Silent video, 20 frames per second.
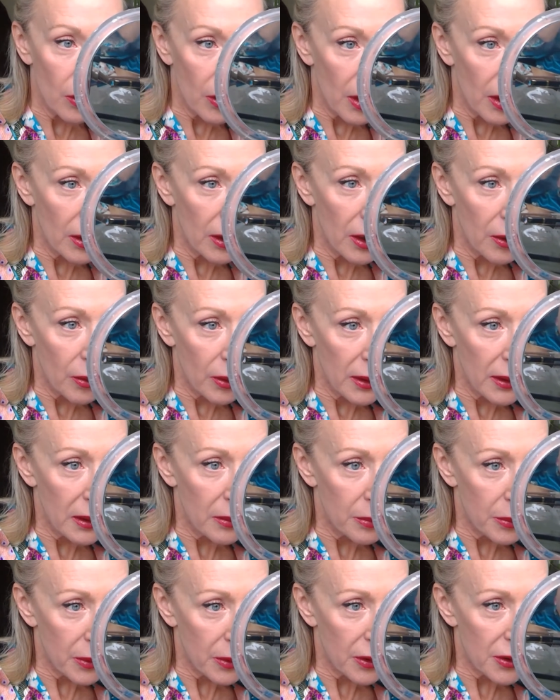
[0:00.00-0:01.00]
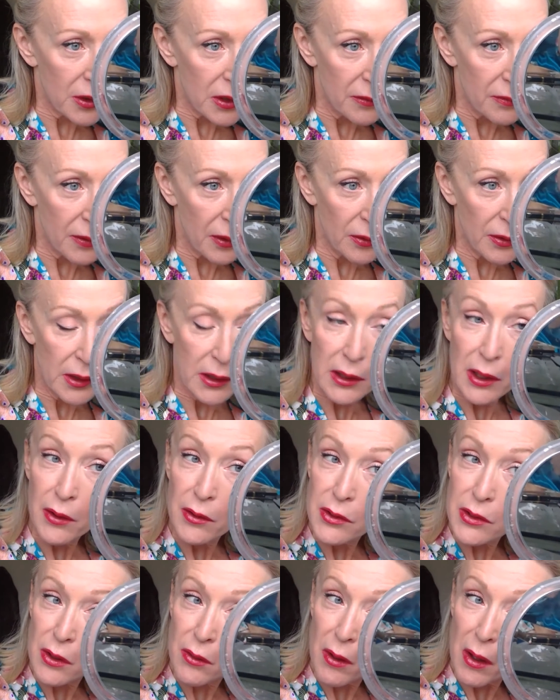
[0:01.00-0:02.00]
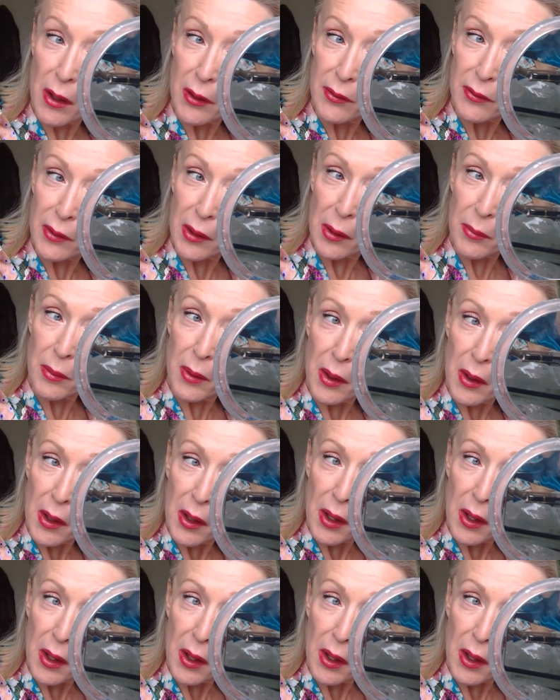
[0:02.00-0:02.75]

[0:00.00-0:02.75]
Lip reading: on her lower lid because she felt it closed her eyes up.